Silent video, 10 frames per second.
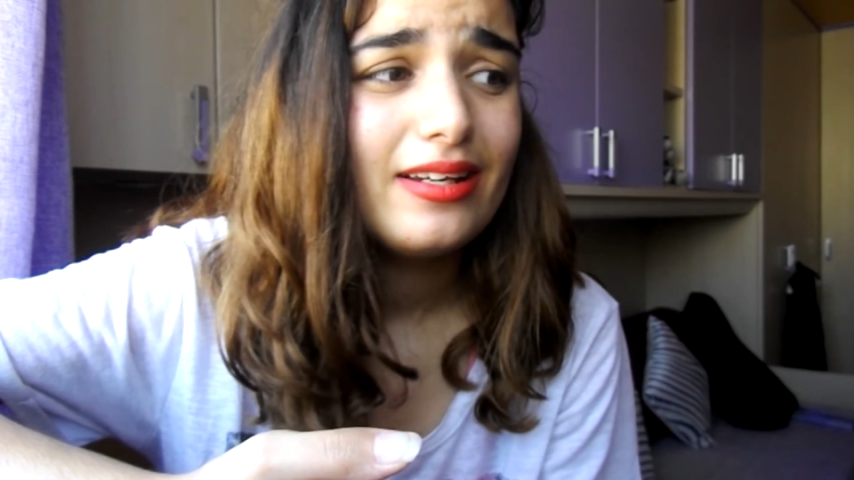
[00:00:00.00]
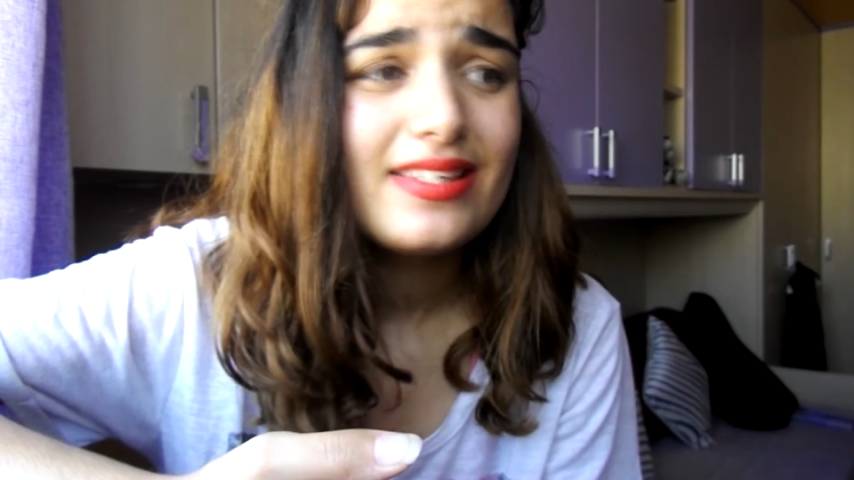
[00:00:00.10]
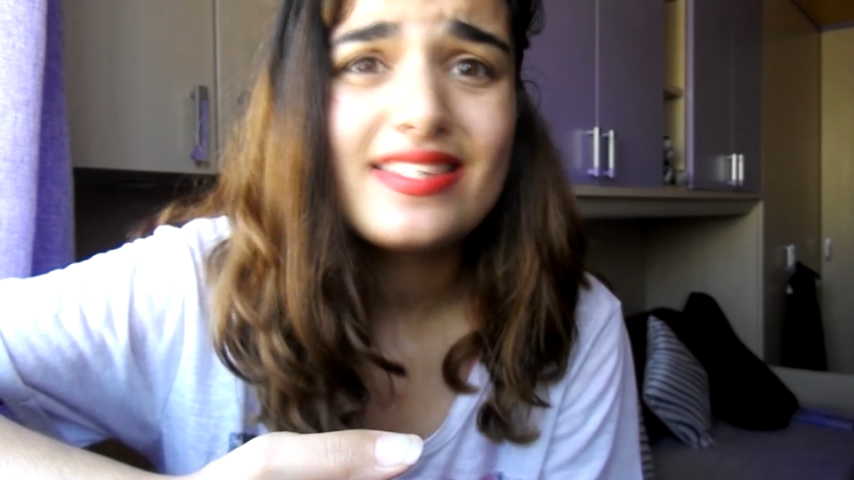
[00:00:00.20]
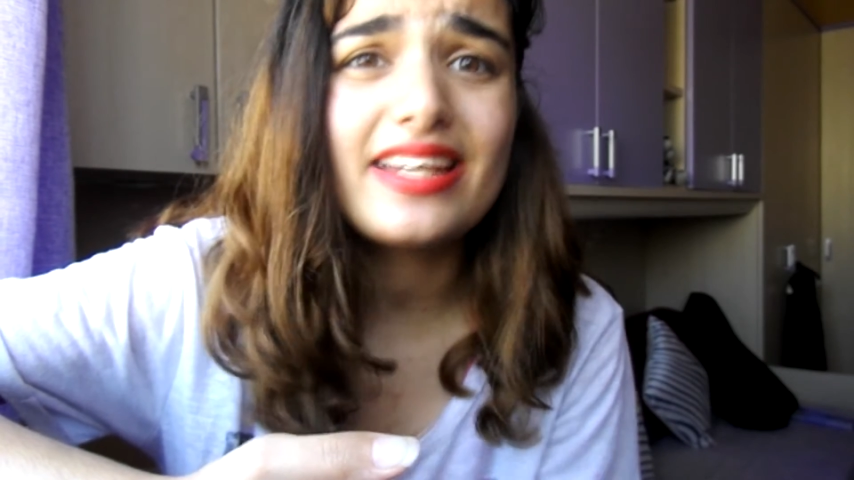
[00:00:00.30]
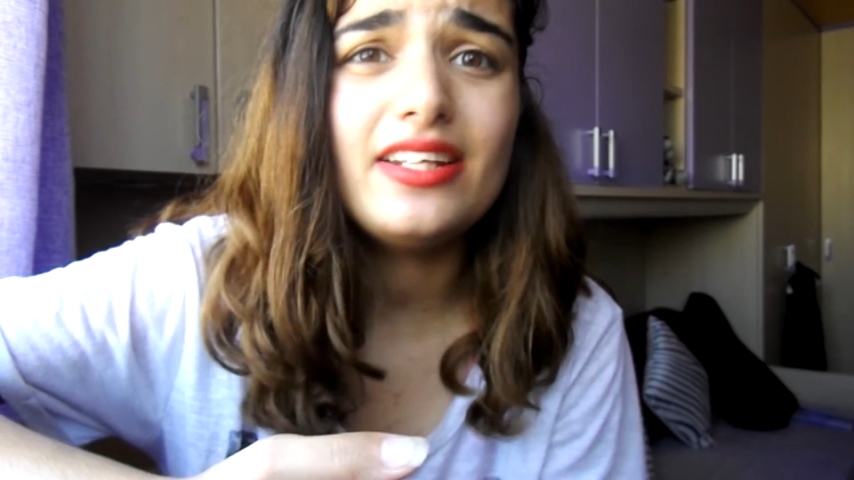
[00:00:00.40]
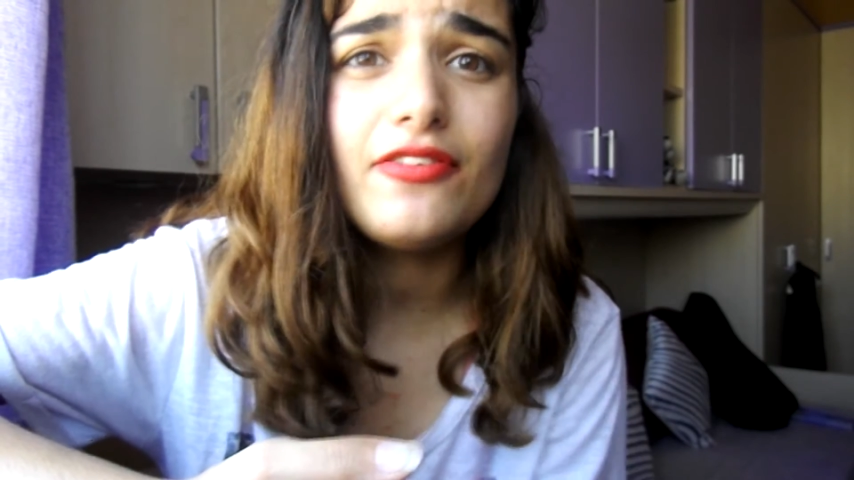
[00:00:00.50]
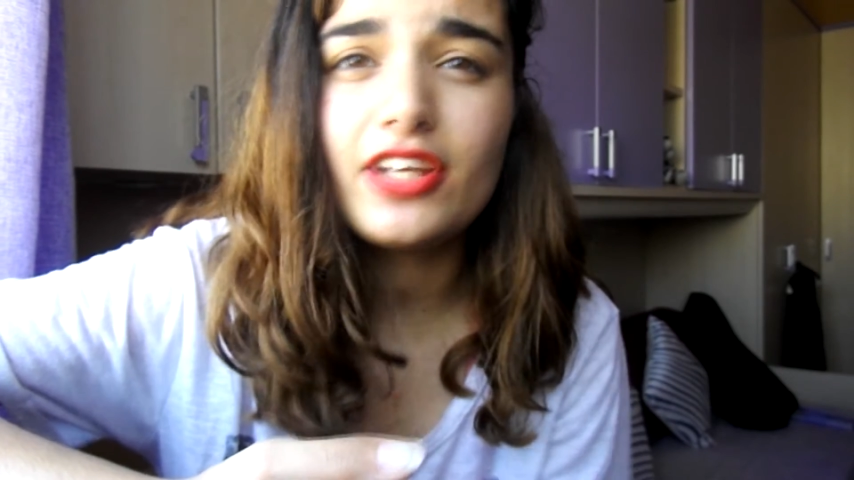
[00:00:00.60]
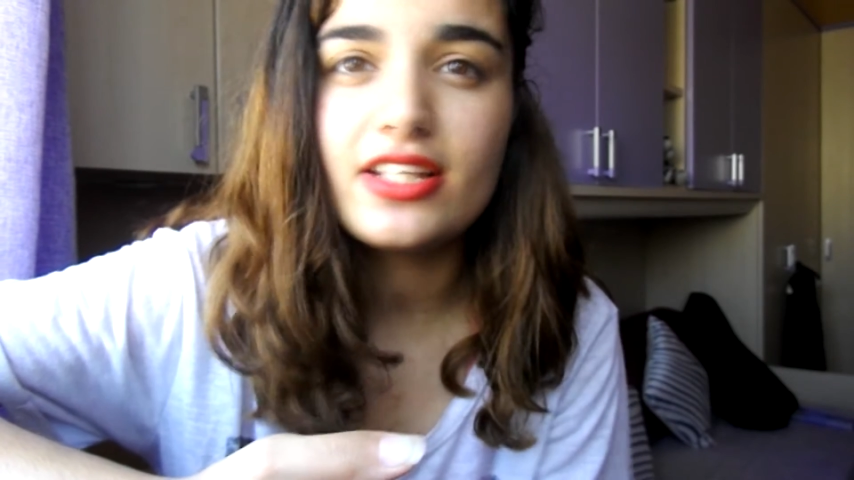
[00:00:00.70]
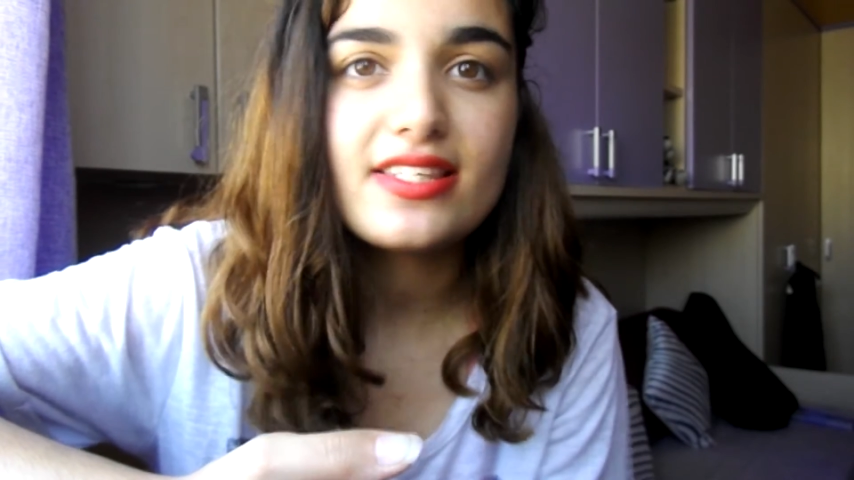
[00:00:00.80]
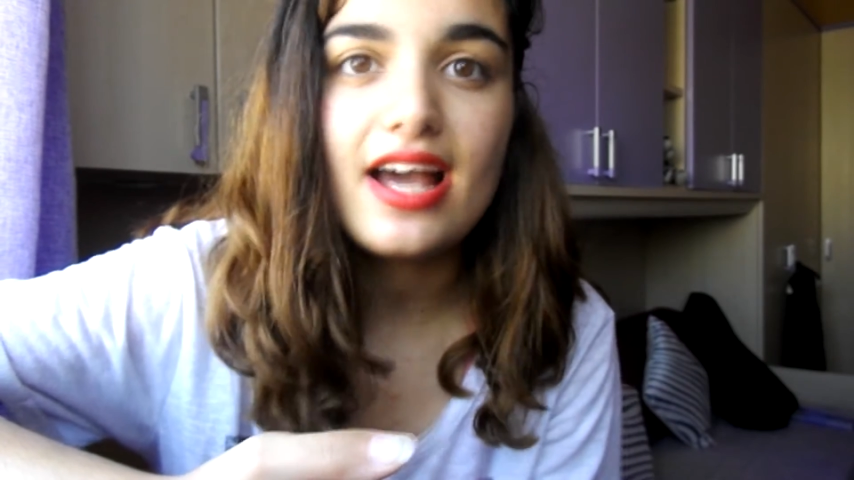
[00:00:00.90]

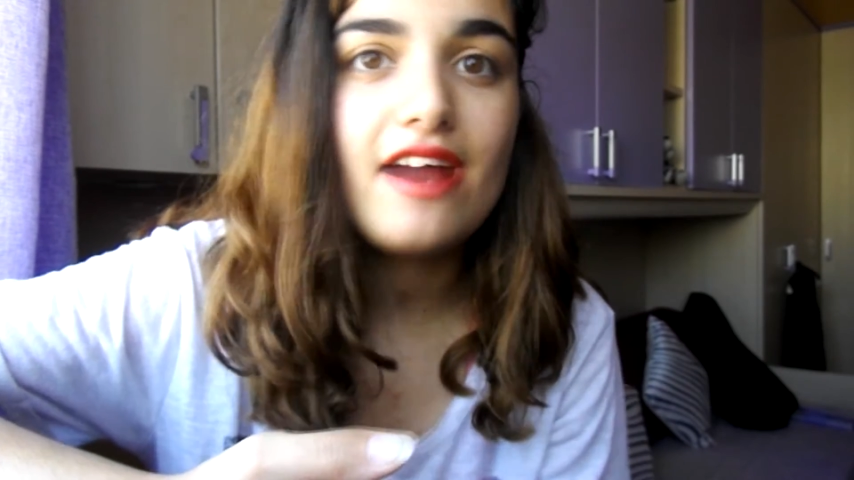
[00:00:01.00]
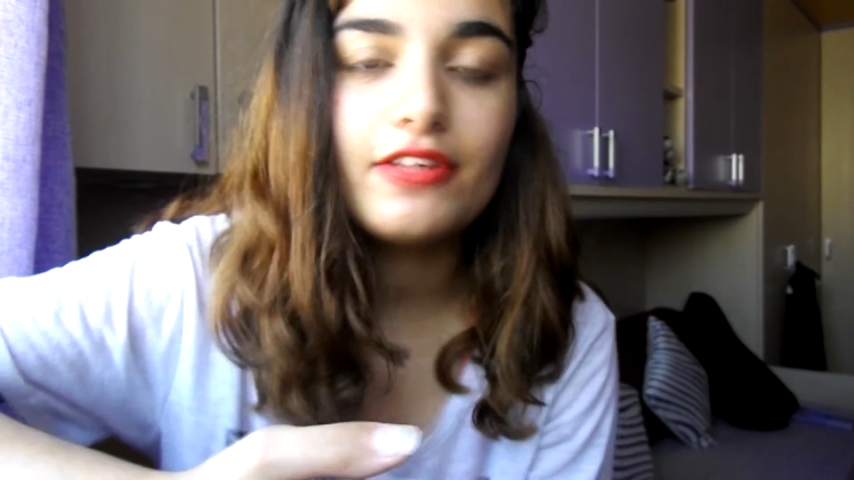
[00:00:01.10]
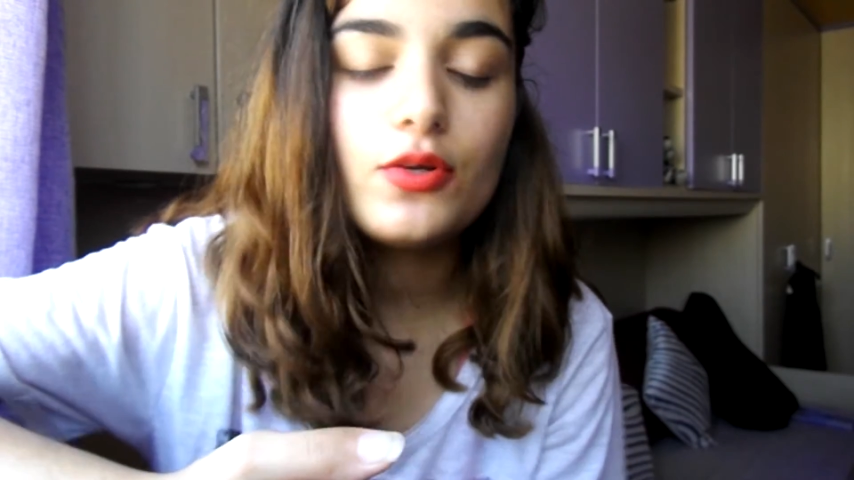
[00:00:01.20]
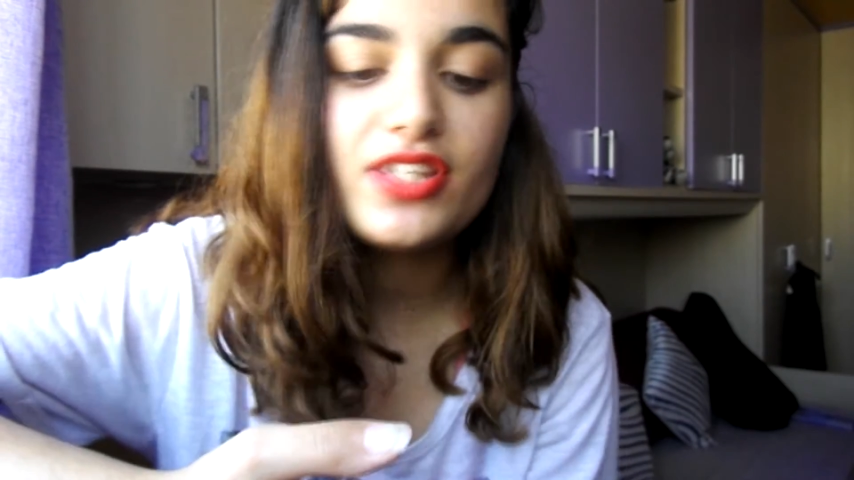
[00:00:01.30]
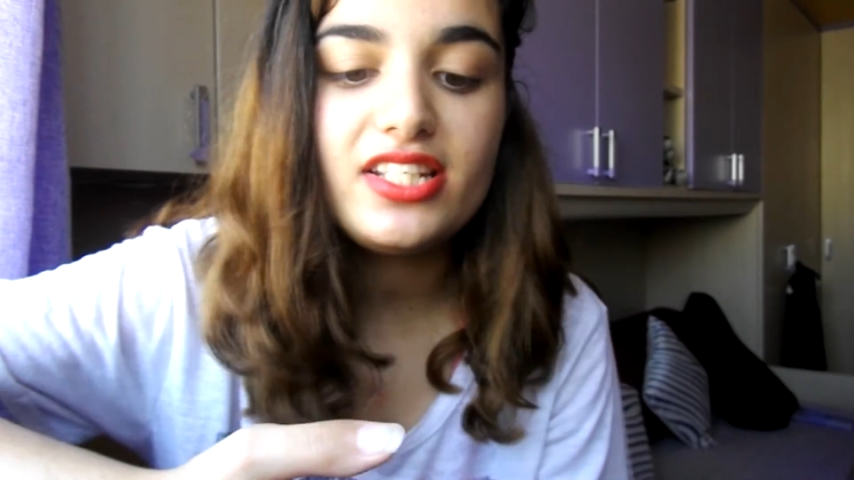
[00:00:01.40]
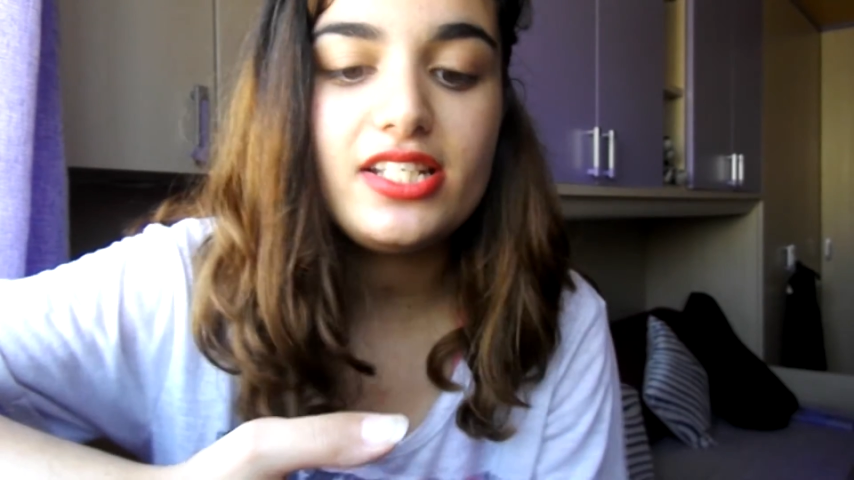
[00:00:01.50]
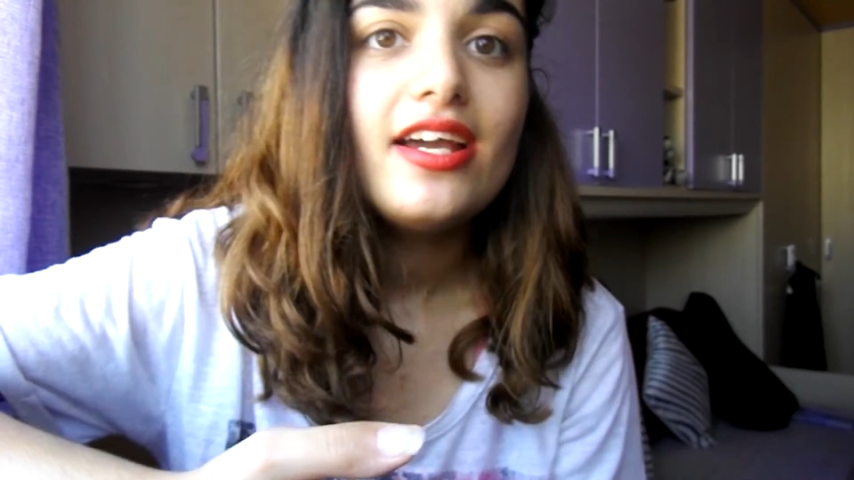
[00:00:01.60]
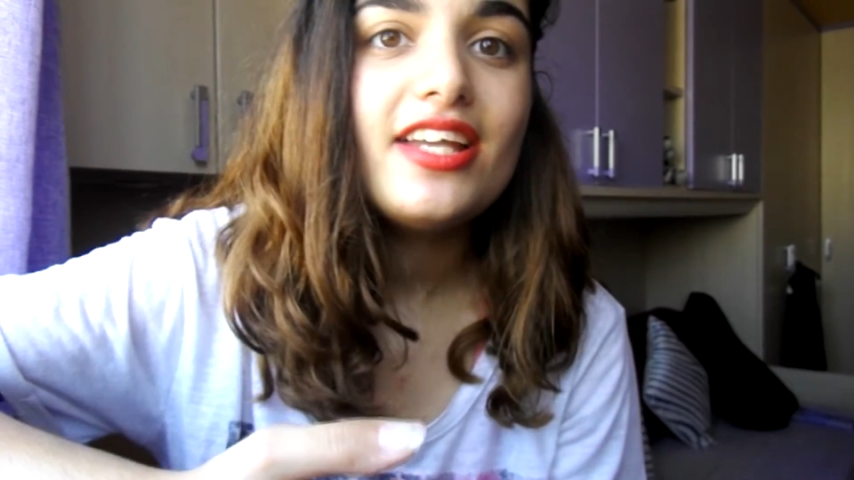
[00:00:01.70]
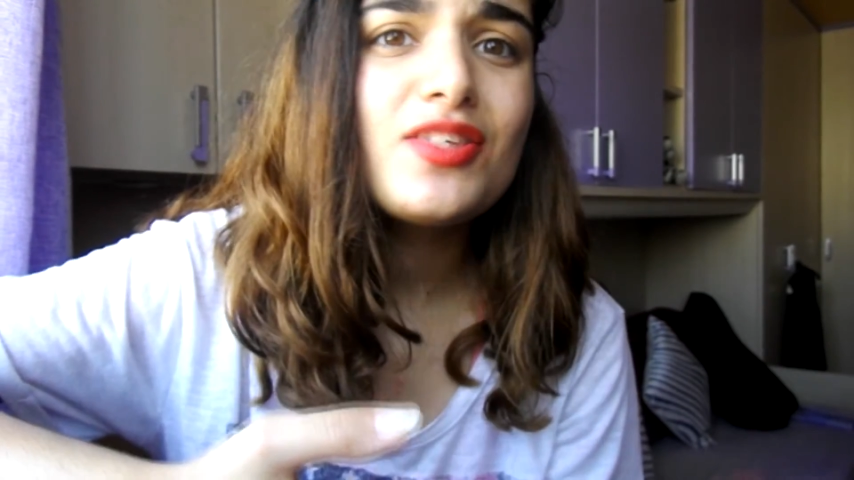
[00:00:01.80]
significant to having OCD.